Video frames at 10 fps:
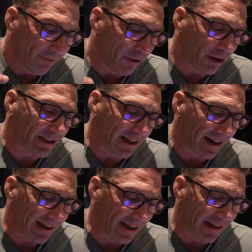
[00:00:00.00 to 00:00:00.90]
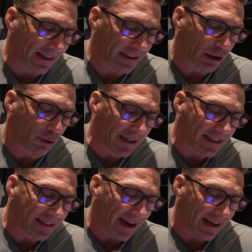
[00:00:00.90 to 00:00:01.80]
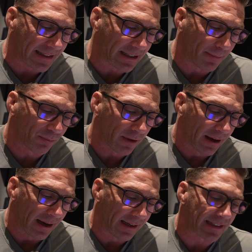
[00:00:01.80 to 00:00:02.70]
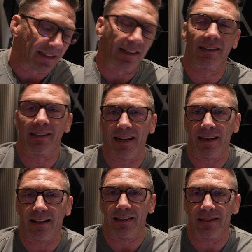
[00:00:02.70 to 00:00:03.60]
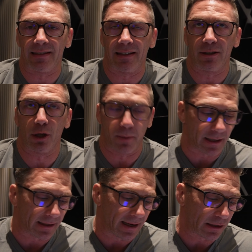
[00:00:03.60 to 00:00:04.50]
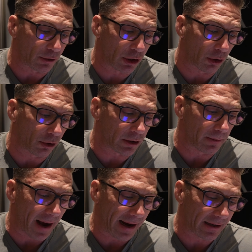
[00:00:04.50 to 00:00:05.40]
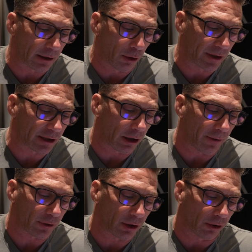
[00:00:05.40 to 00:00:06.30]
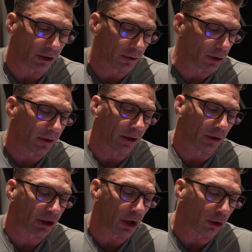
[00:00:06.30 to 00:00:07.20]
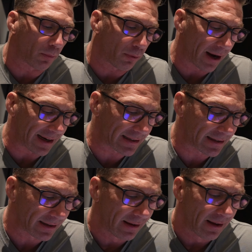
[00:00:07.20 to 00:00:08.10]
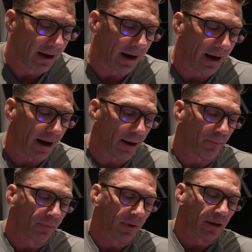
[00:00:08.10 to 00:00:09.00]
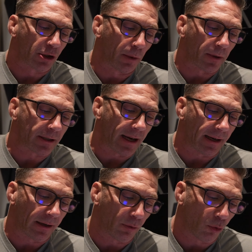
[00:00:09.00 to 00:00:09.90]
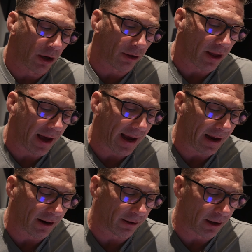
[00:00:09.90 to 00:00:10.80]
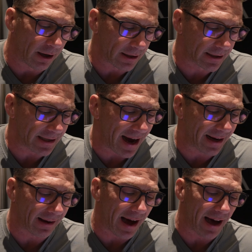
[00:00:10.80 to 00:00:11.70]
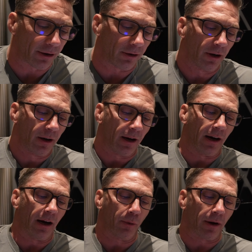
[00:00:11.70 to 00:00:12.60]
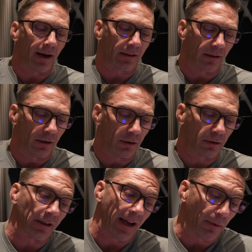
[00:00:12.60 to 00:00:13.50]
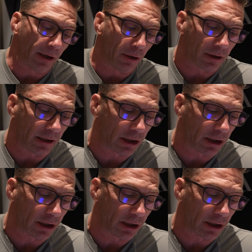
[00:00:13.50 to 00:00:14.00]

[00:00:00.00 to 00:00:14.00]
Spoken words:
first thing I did is 3 sets. And today is superset day, so shoulders and back. So we start off with shoulders. So we're doing a shoulder press, supersetted with a side lateral. Today we use the